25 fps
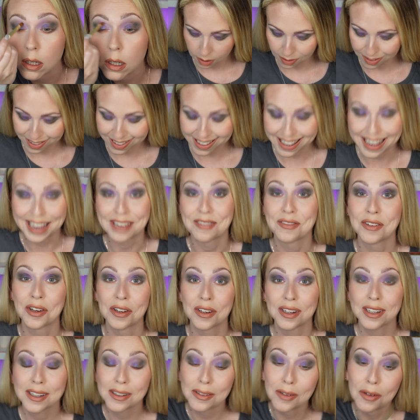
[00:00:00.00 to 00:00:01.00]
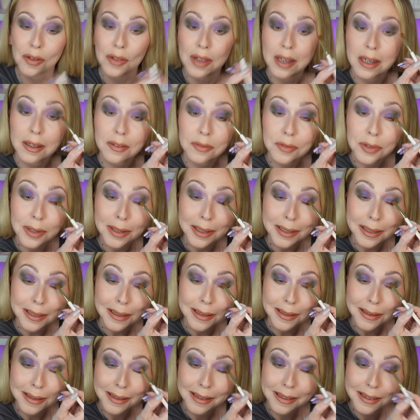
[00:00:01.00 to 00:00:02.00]
Not that I've got it or that I've tried
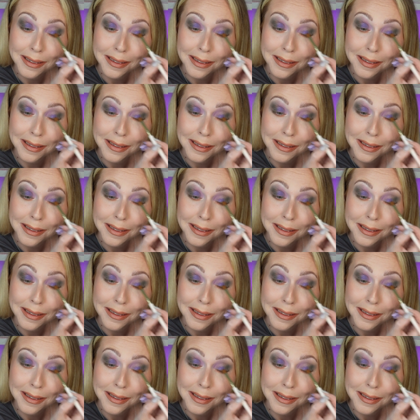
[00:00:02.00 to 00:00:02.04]
it.